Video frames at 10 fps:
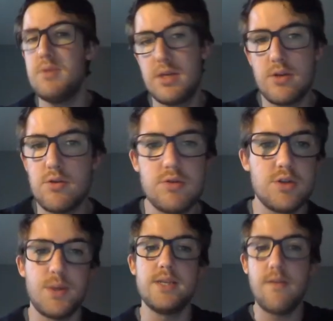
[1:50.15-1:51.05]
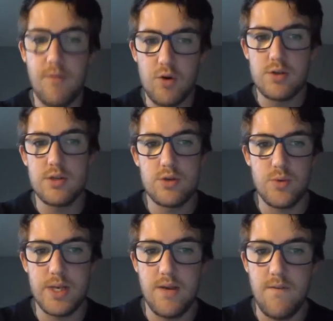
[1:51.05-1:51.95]
We could go to 2040 or
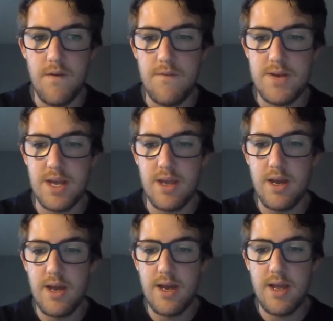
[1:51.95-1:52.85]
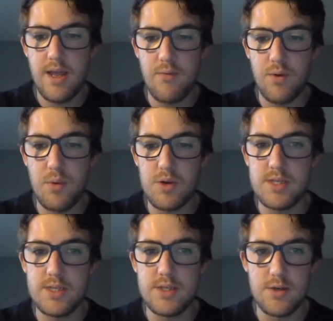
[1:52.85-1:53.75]
2050 if we
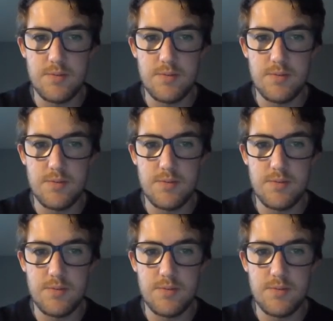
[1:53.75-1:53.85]
wanted to.